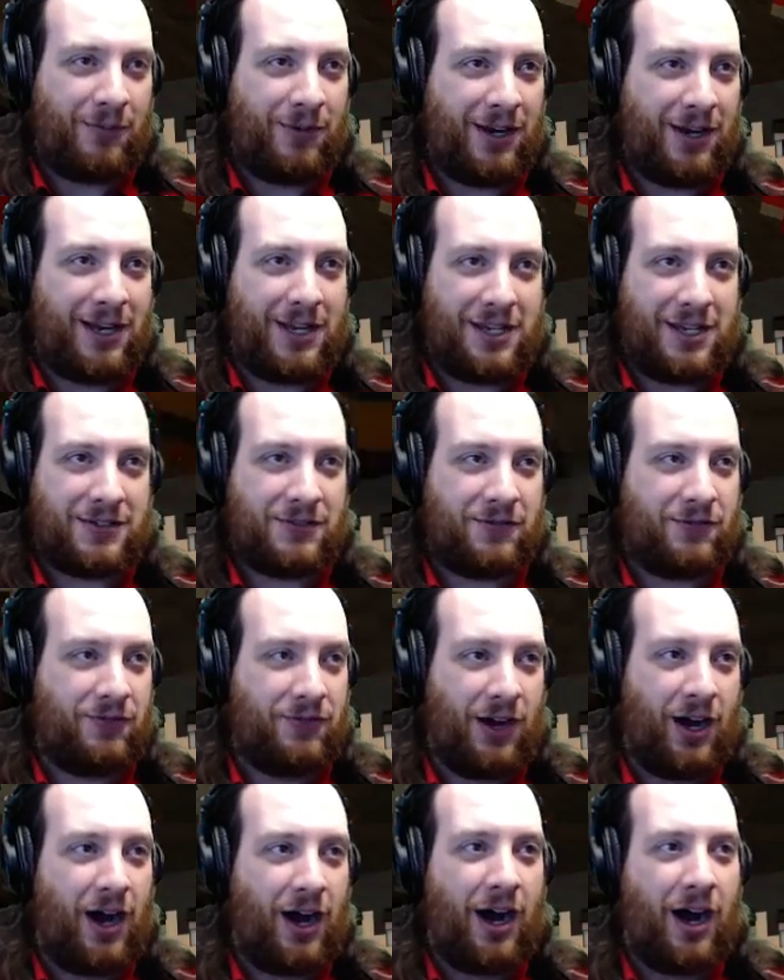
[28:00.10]
it is
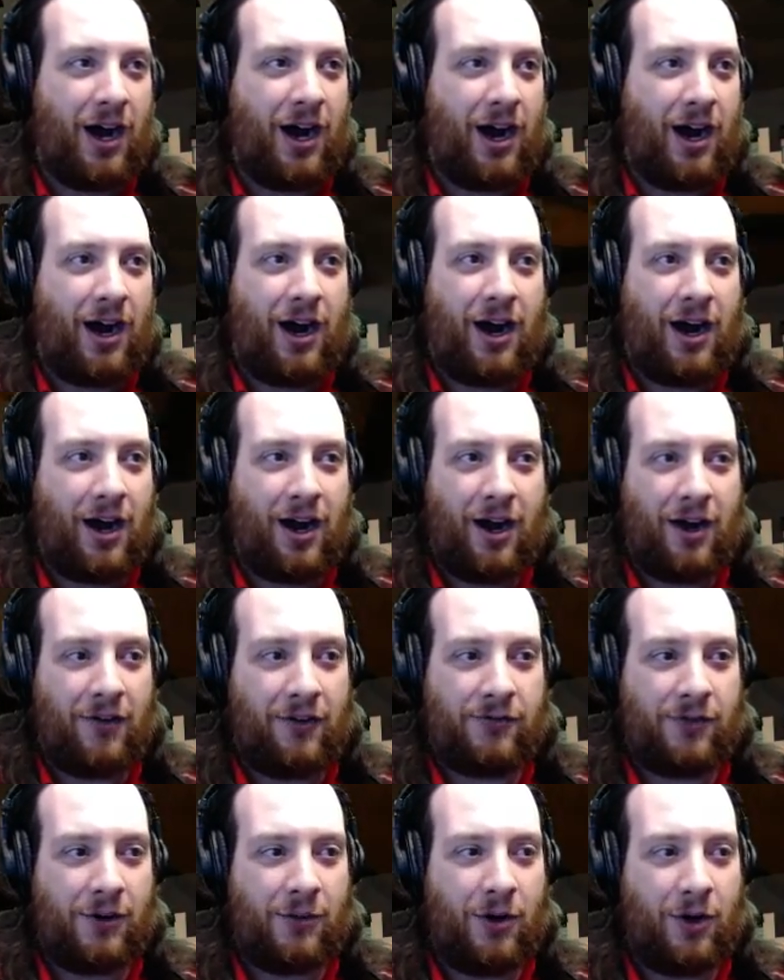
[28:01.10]
far
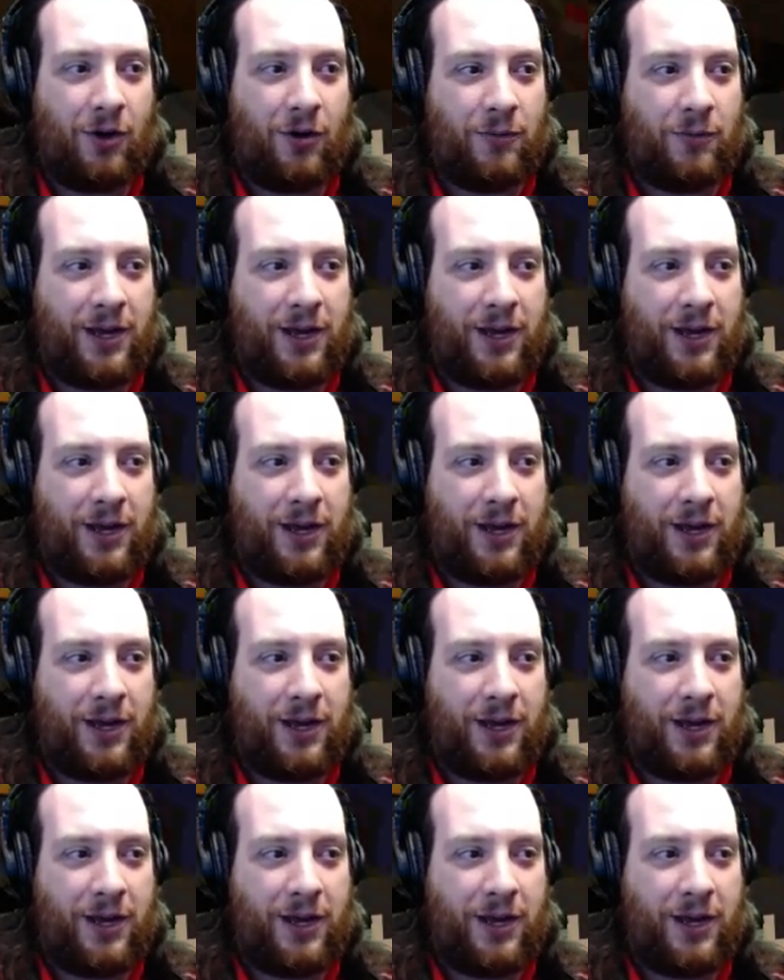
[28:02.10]
from OP.